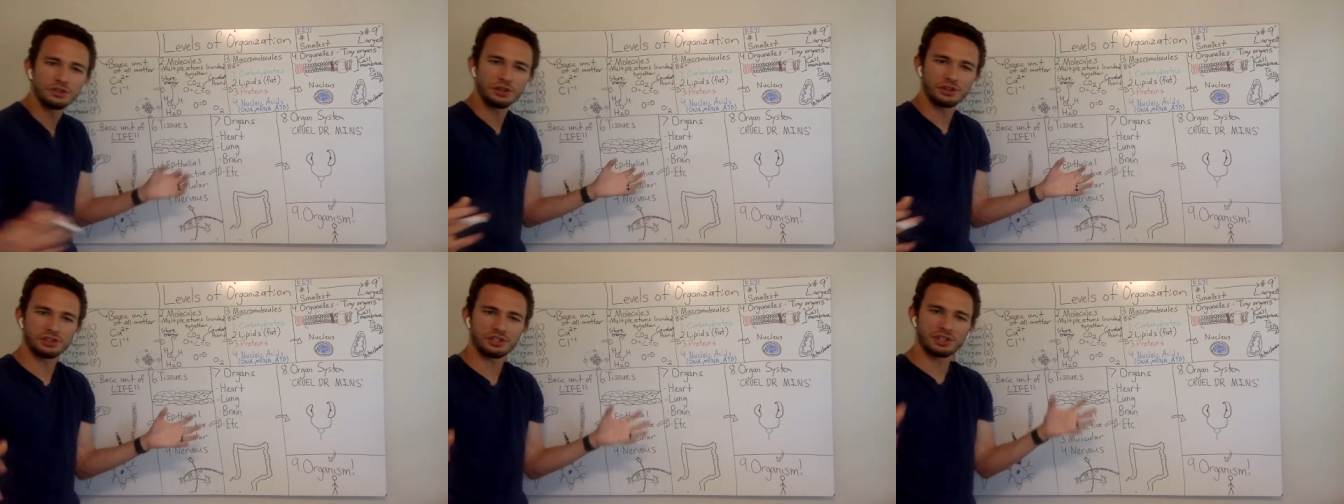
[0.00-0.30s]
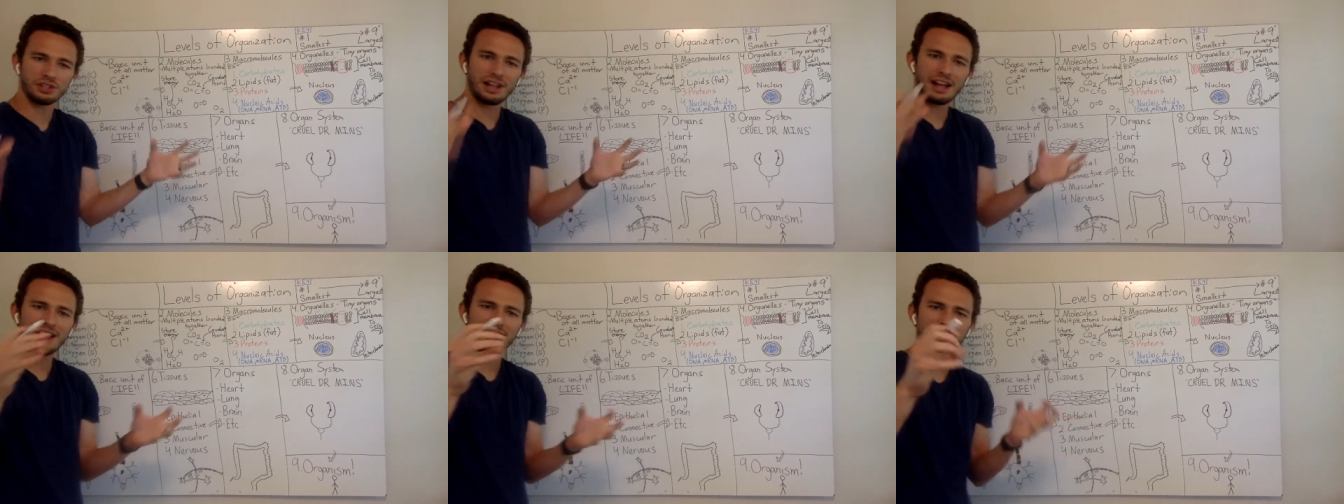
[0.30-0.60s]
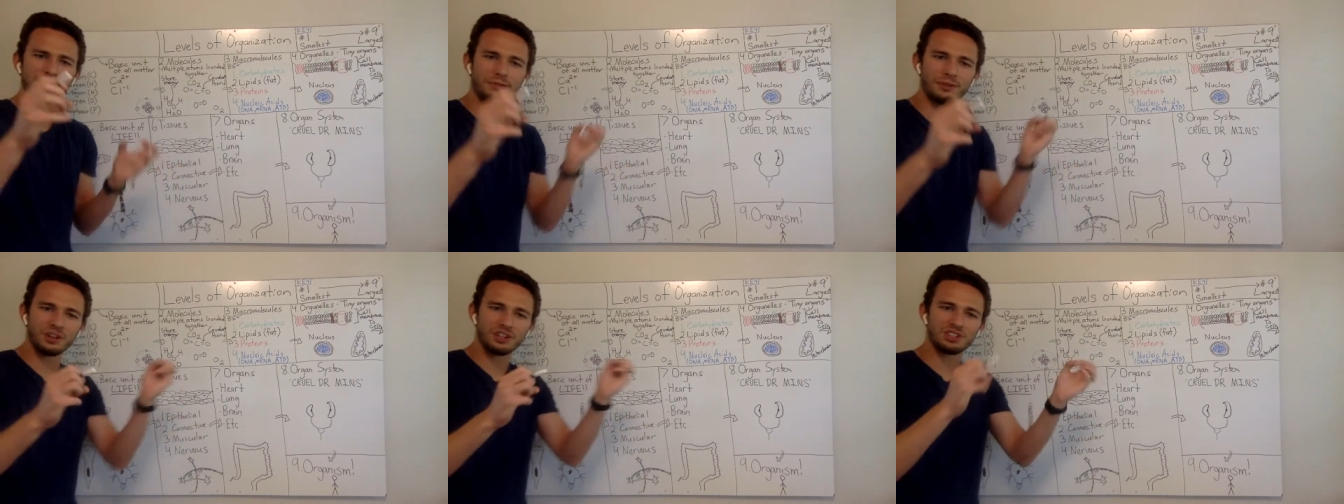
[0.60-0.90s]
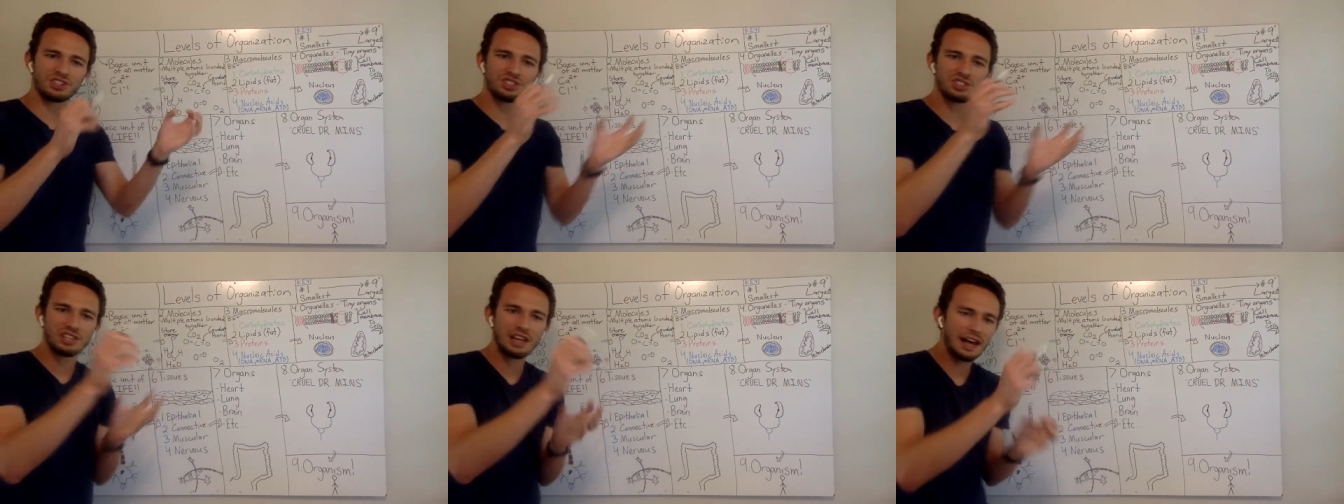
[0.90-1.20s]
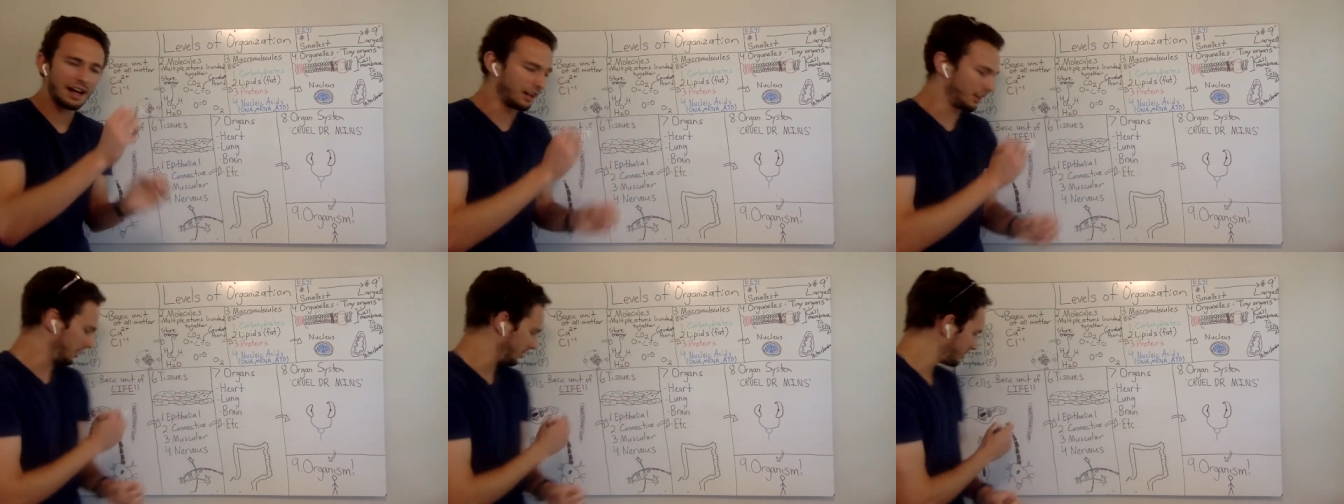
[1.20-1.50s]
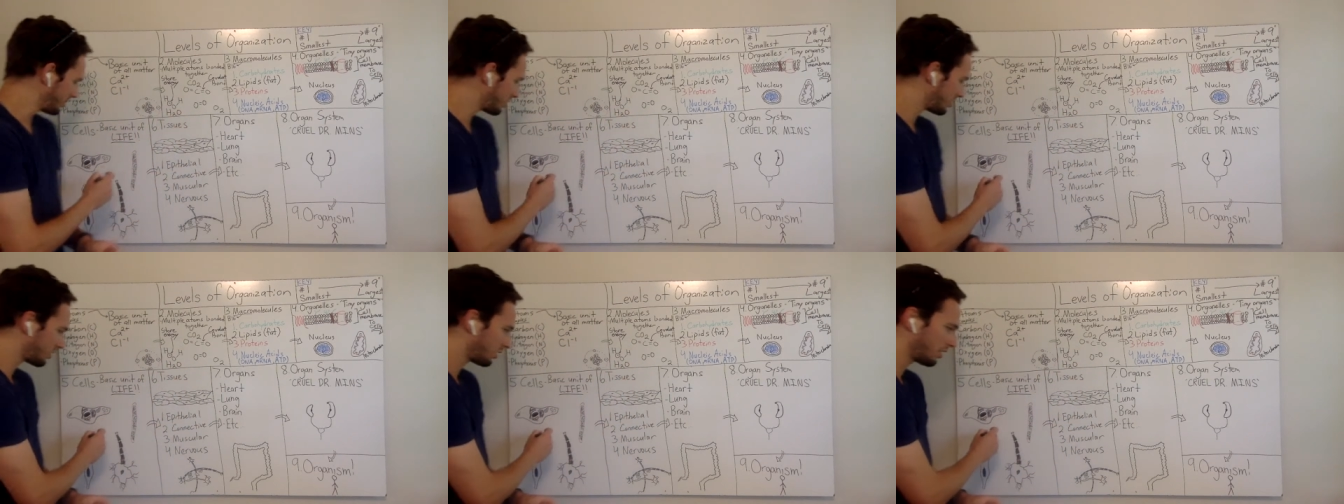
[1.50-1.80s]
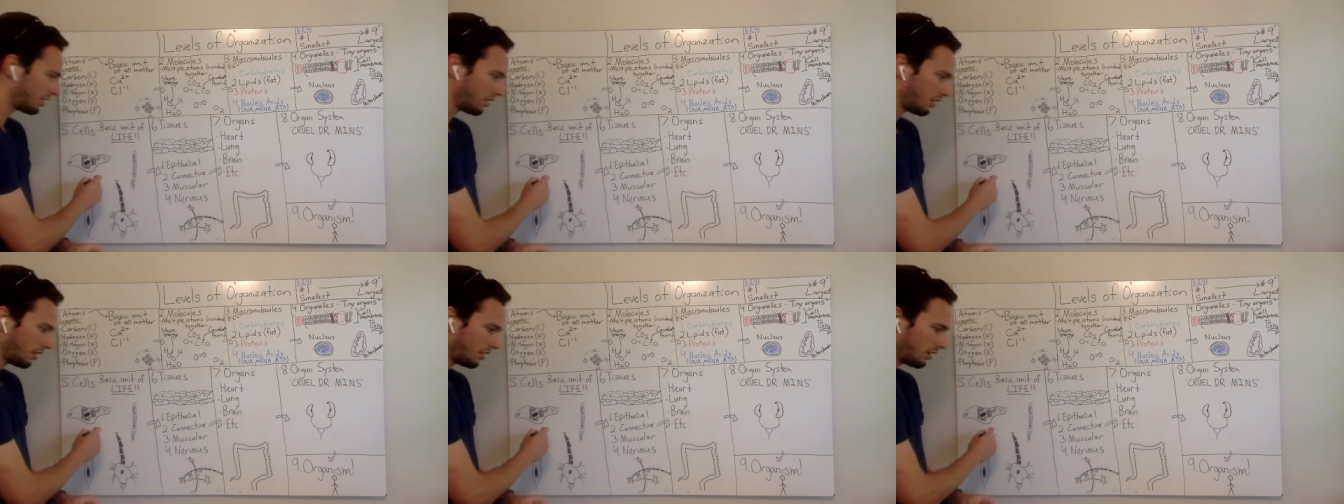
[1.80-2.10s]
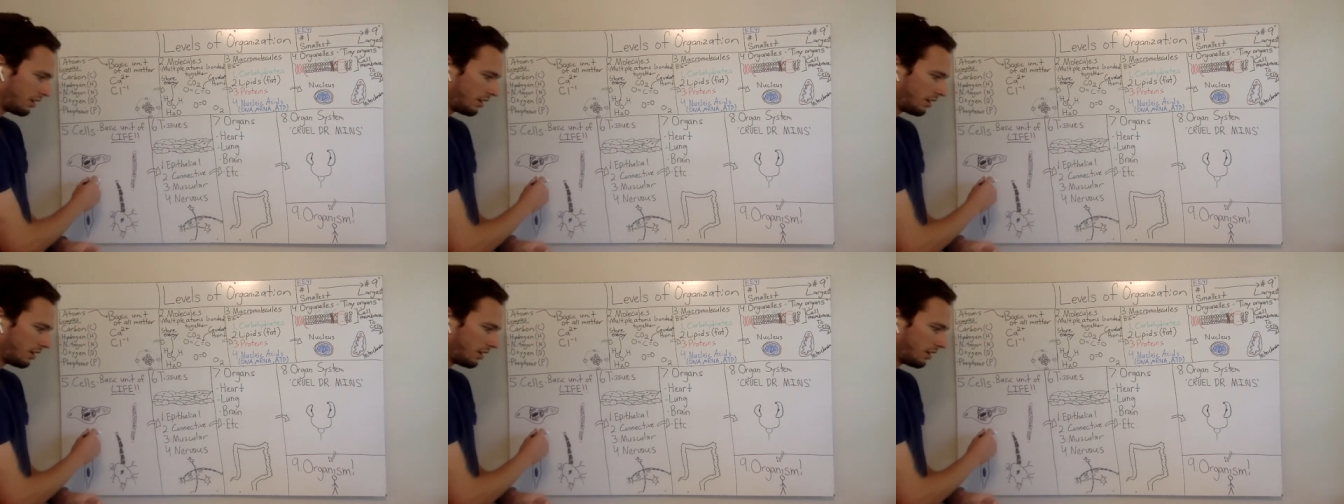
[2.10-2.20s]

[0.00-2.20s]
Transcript: So there's a lot of different cells